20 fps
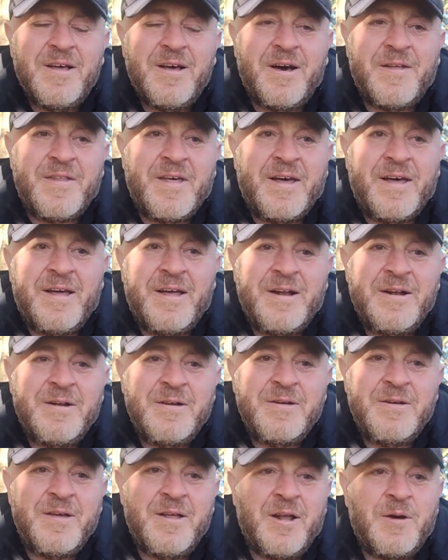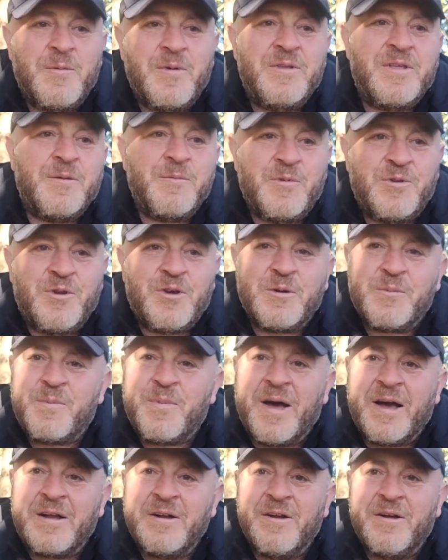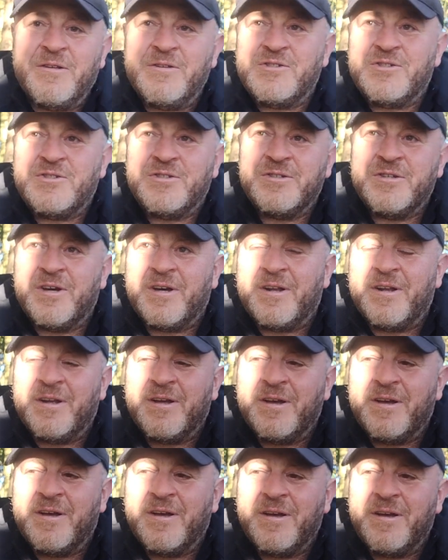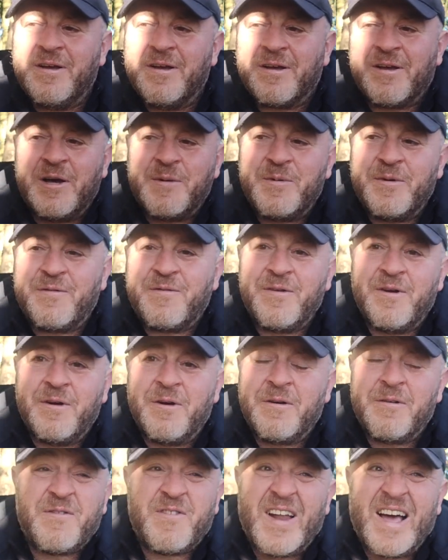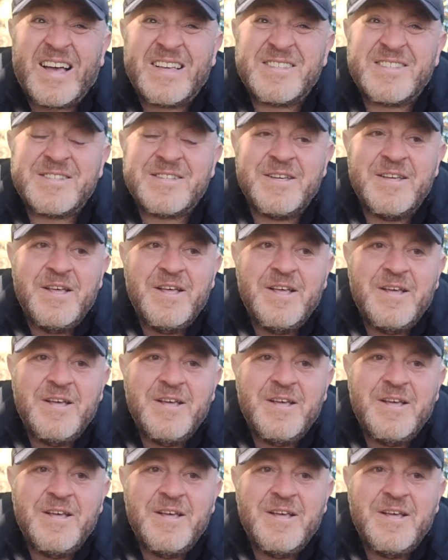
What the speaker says: And then, we took a packed lunch and a cup of a flask.